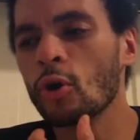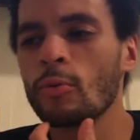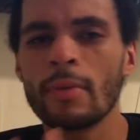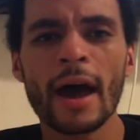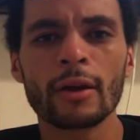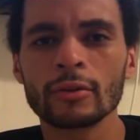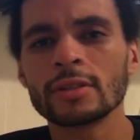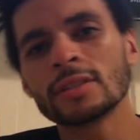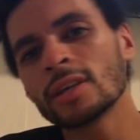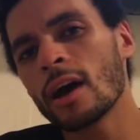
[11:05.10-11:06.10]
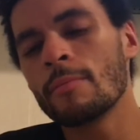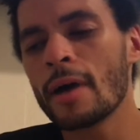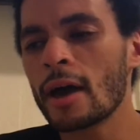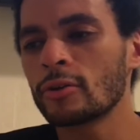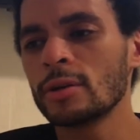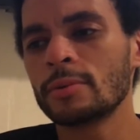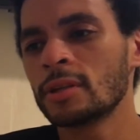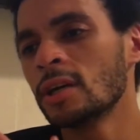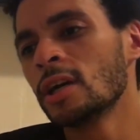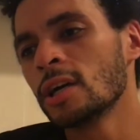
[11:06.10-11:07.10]
whole battle, this entire battle. He
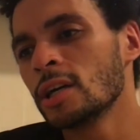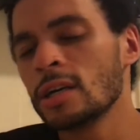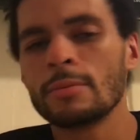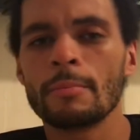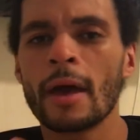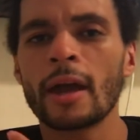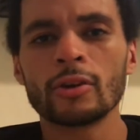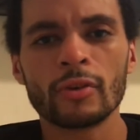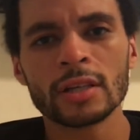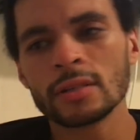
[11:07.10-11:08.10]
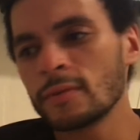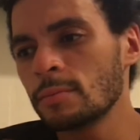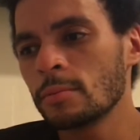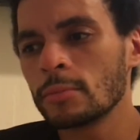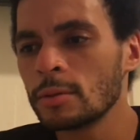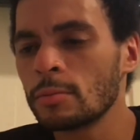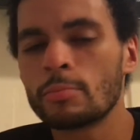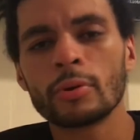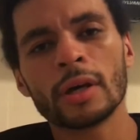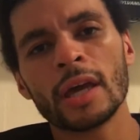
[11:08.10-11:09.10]
been mad aggressive. He been
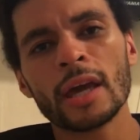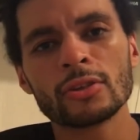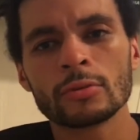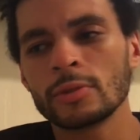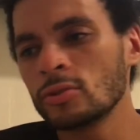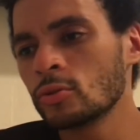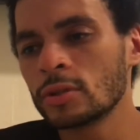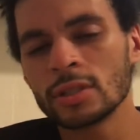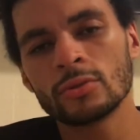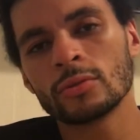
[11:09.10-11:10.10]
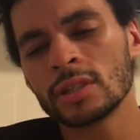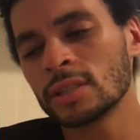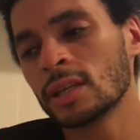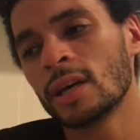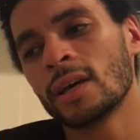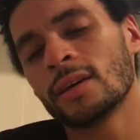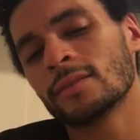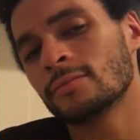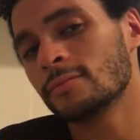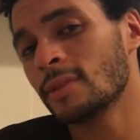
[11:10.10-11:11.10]
putting hands on me, doing this.
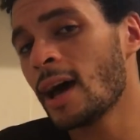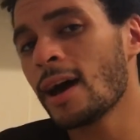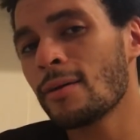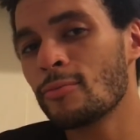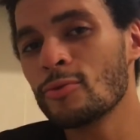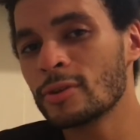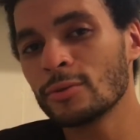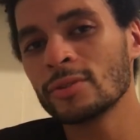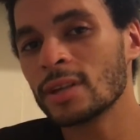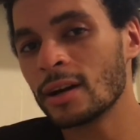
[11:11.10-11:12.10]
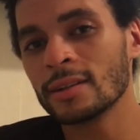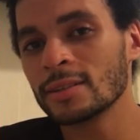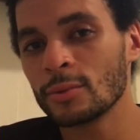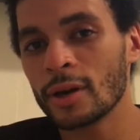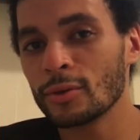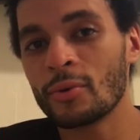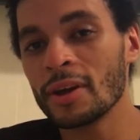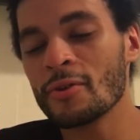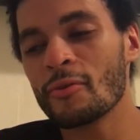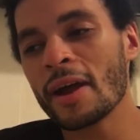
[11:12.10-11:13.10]
Nah, Mook, it was the other
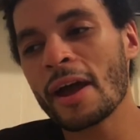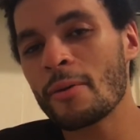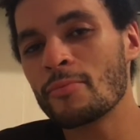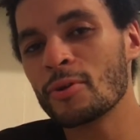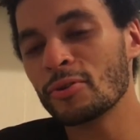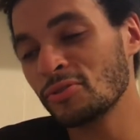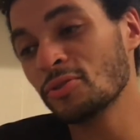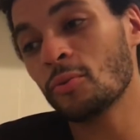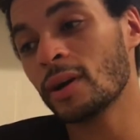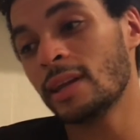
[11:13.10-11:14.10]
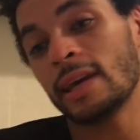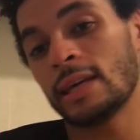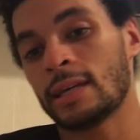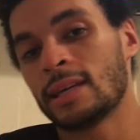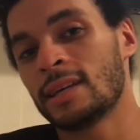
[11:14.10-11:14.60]
way around, bro. You the one that